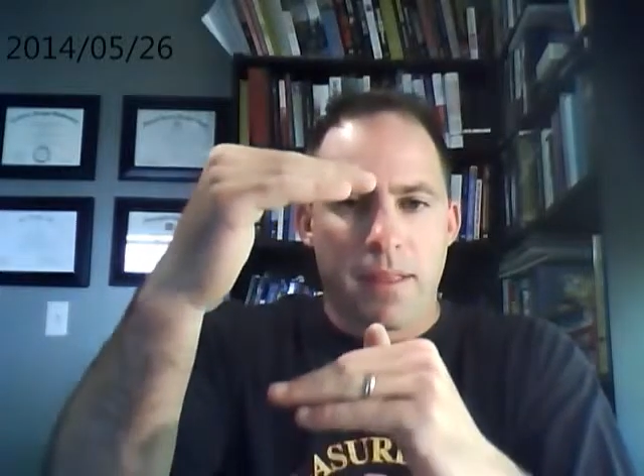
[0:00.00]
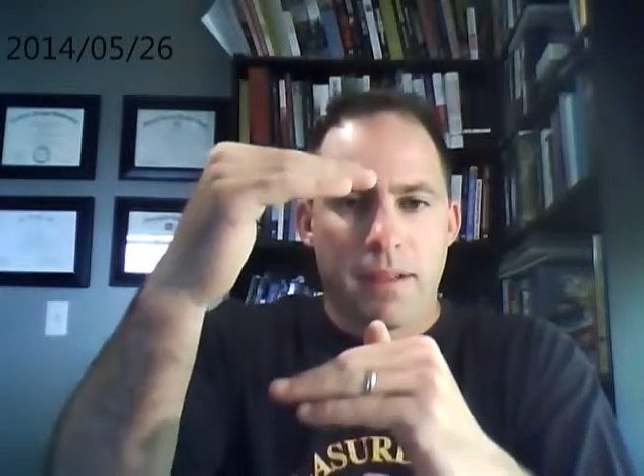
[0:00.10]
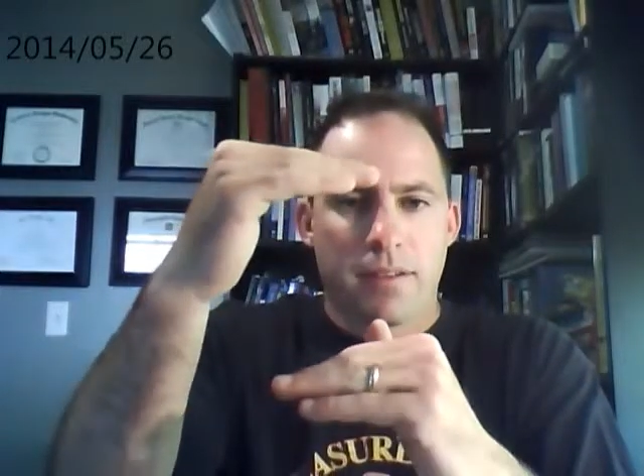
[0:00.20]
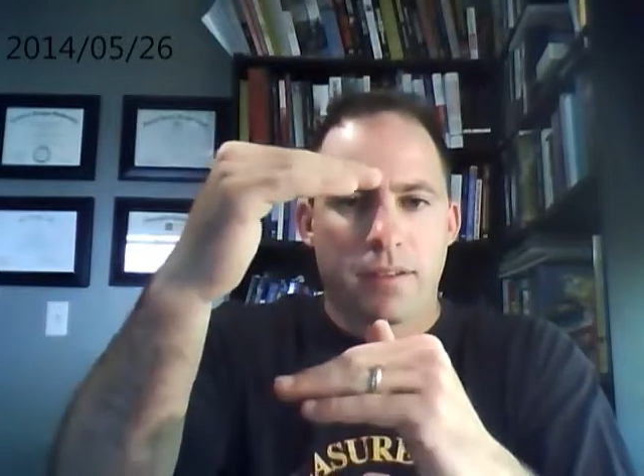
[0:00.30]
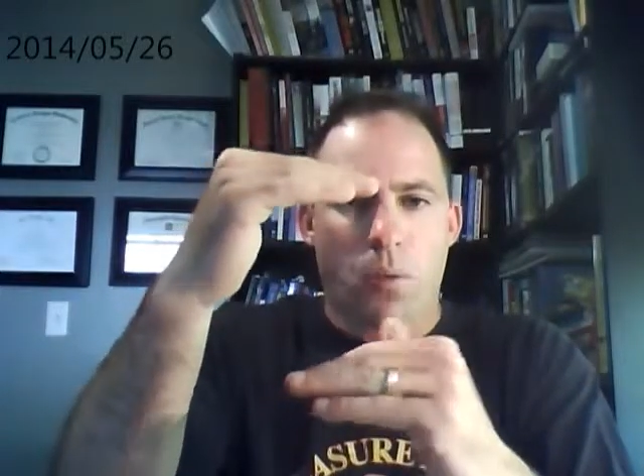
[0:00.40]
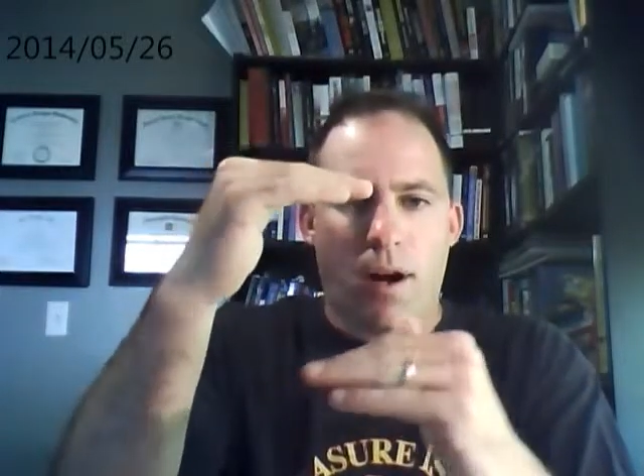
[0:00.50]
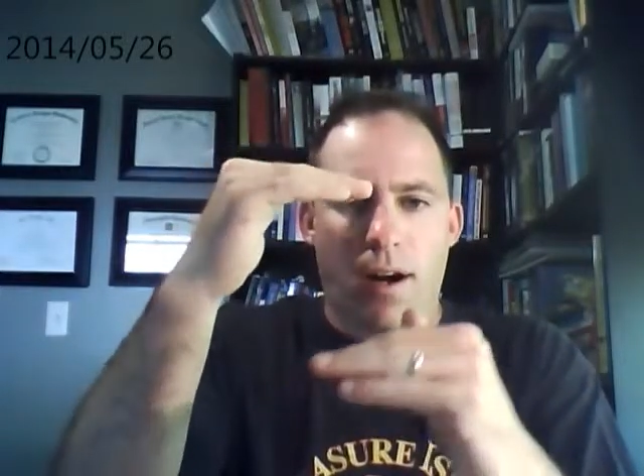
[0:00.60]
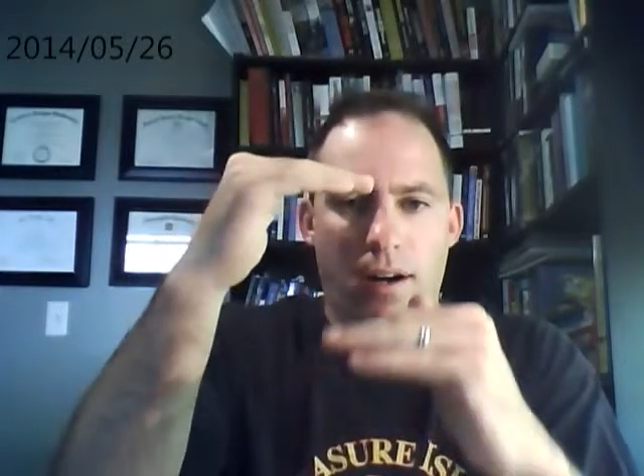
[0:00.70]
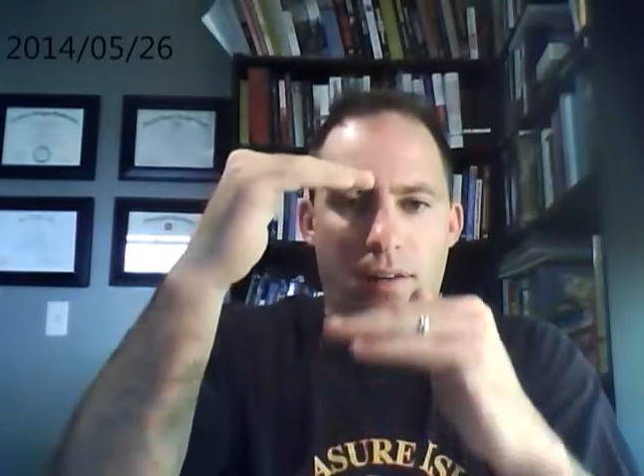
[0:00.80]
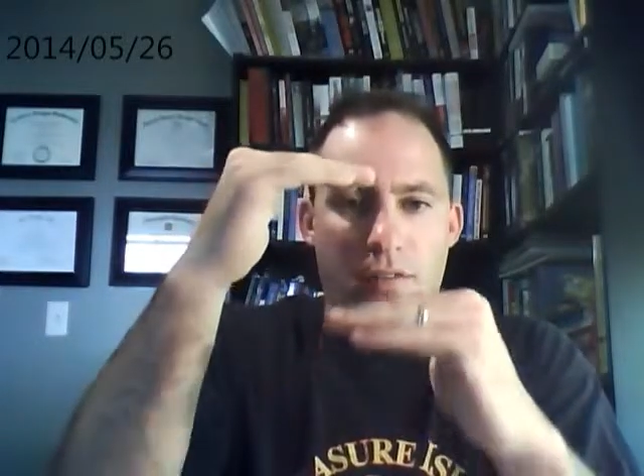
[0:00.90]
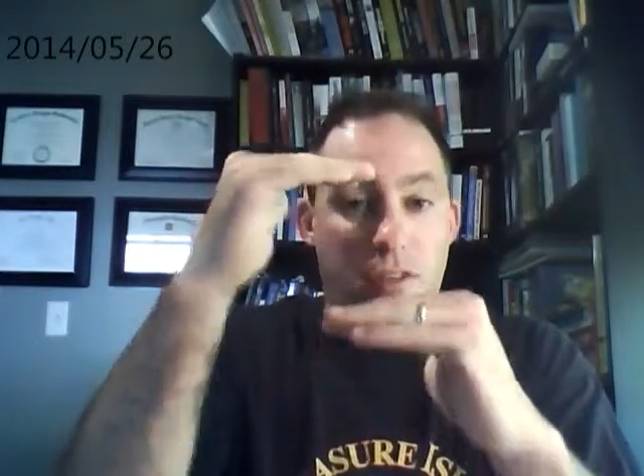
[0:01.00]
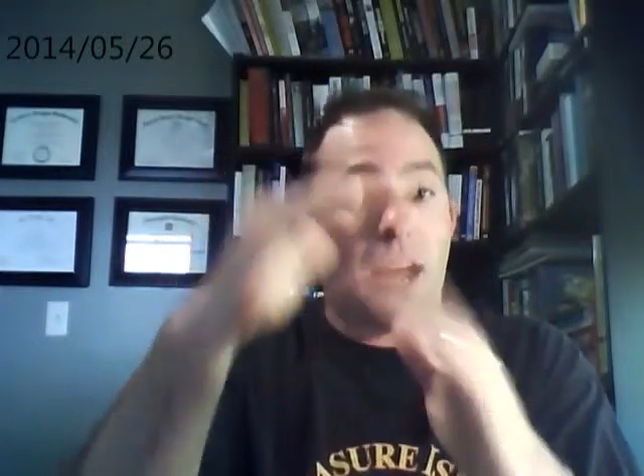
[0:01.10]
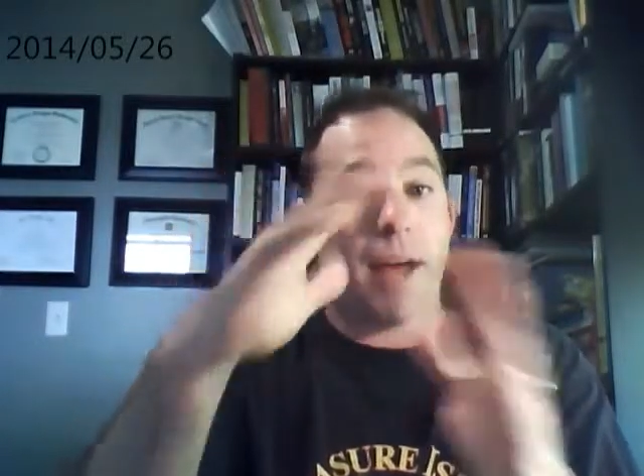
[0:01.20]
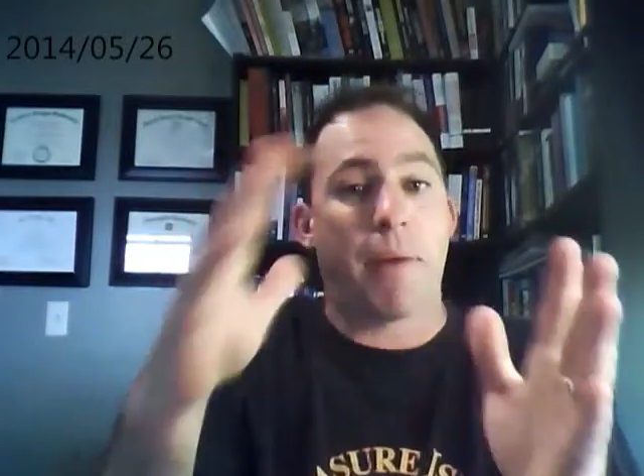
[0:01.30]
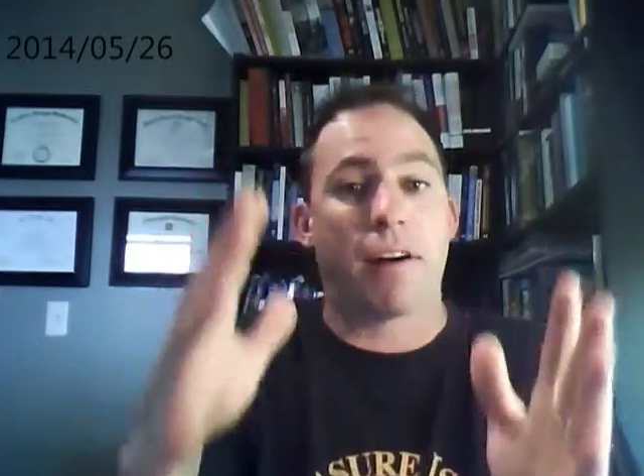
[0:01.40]
to where there's high
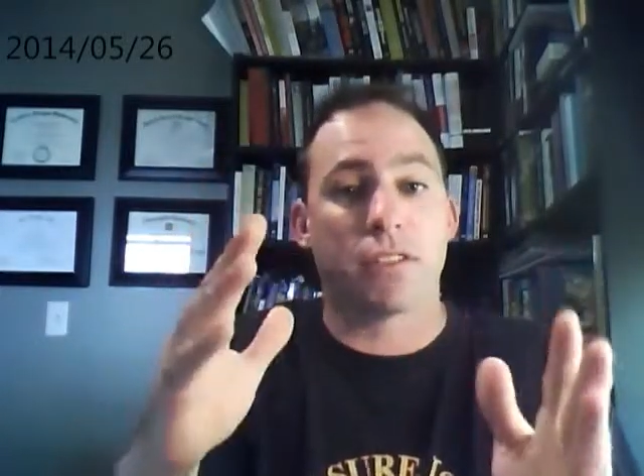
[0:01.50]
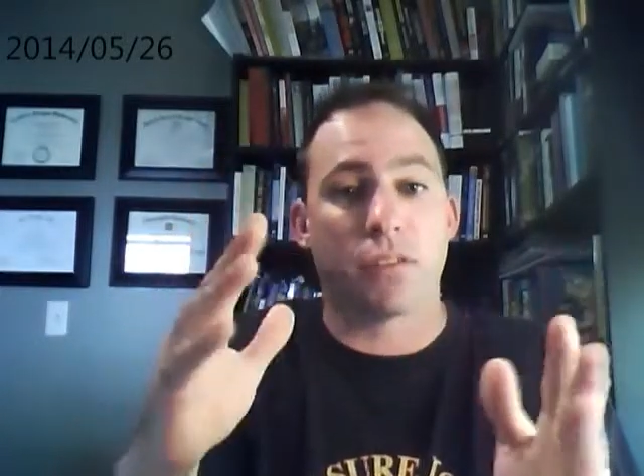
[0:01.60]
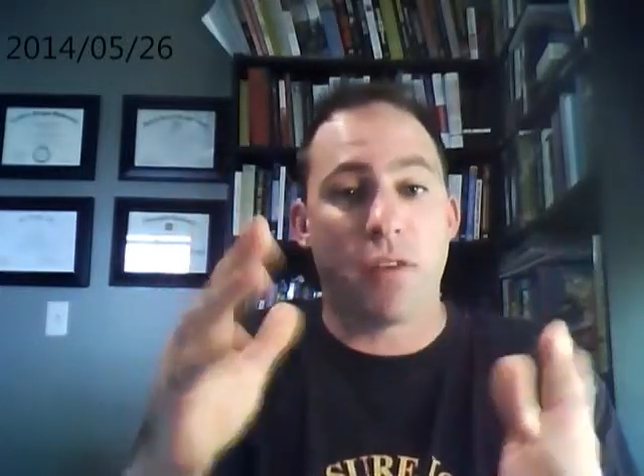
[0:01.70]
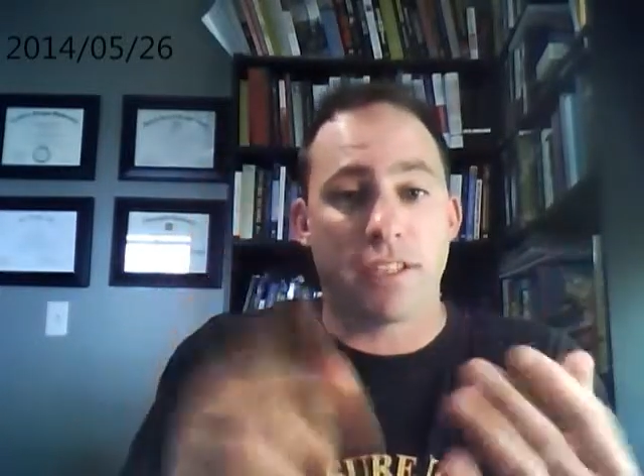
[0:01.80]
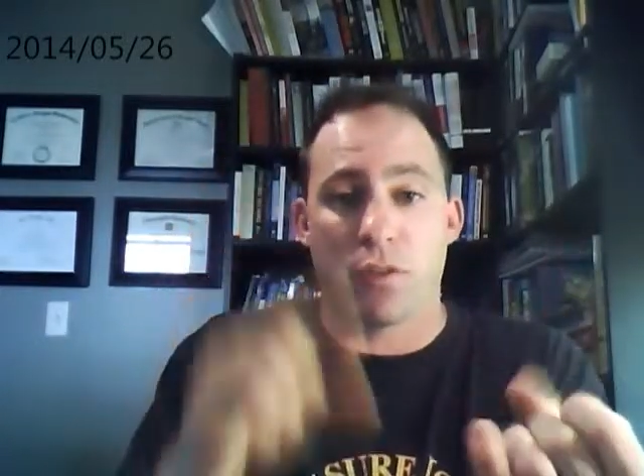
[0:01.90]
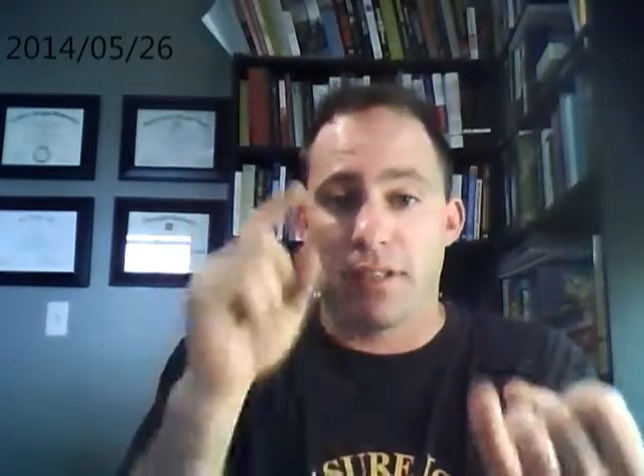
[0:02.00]
barriers of entry.